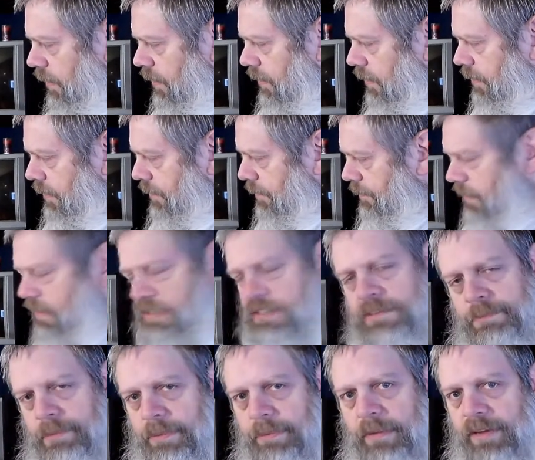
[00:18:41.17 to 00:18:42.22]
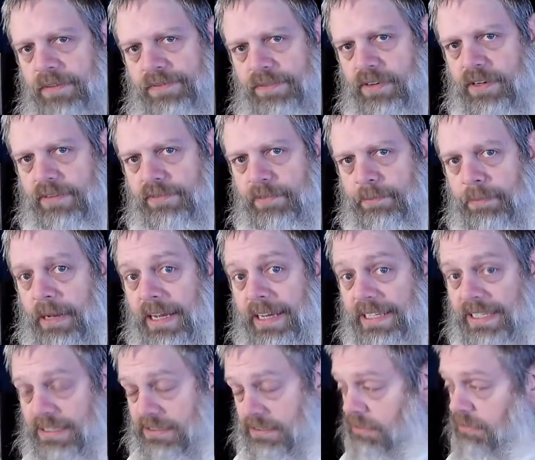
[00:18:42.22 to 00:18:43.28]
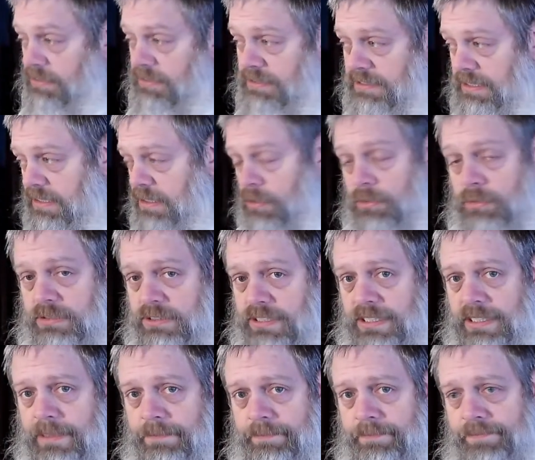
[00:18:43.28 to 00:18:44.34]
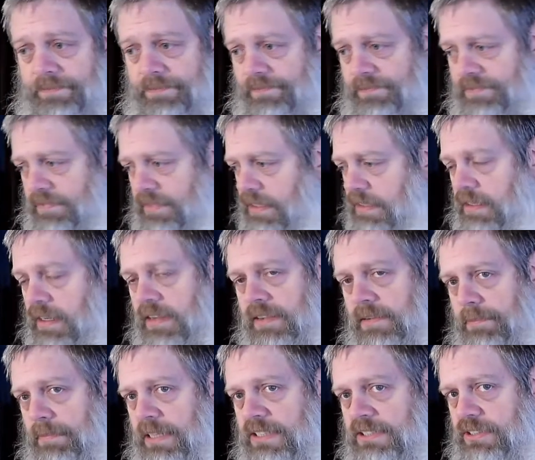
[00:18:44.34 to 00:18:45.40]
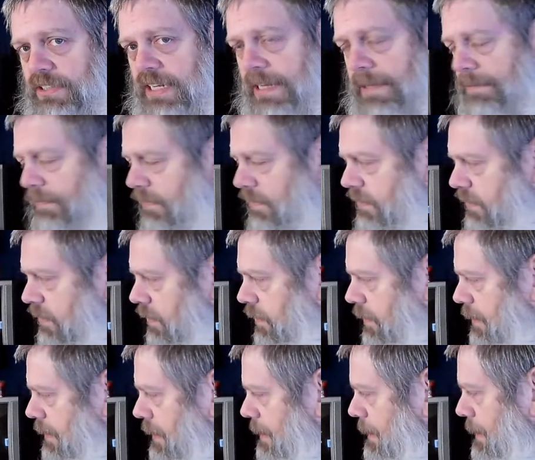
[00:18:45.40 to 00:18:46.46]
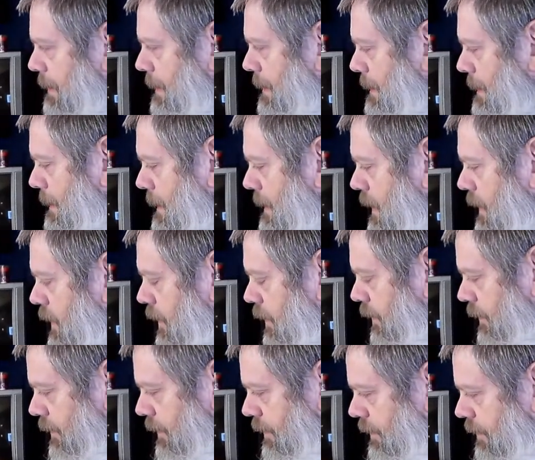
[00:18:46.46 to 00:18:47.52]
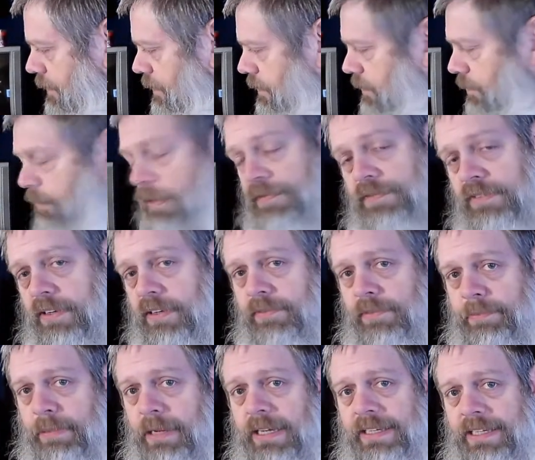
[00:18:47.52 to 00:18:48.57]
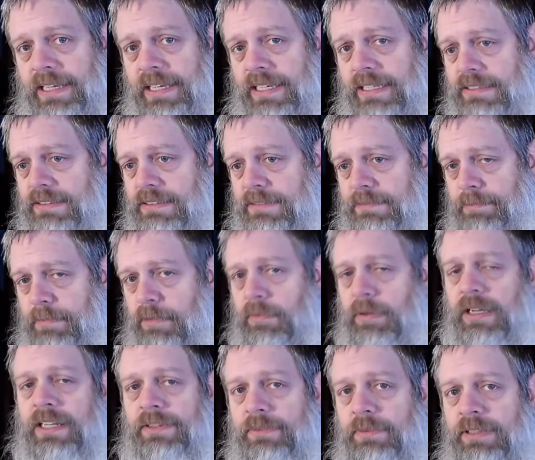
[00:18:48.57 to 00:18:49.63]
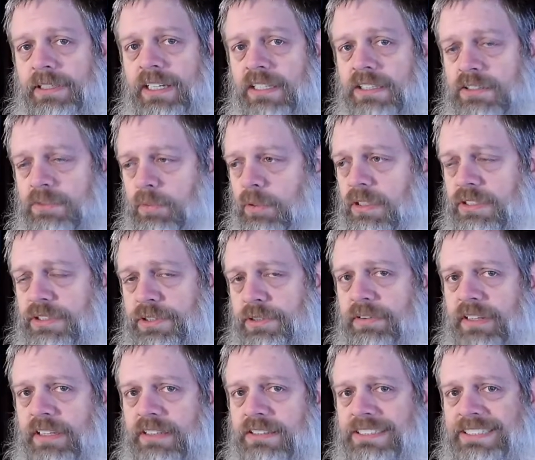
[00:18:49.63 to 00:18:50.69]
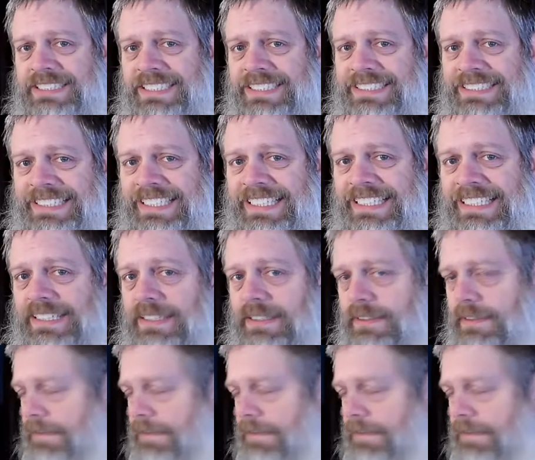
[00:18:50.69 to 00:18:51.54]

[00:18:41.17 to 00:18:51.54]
Um, this will be my forever bike as long as it holds up. Nothing major happens. Uh, my forever bike, guys. My Raleigh Redux 1 2016.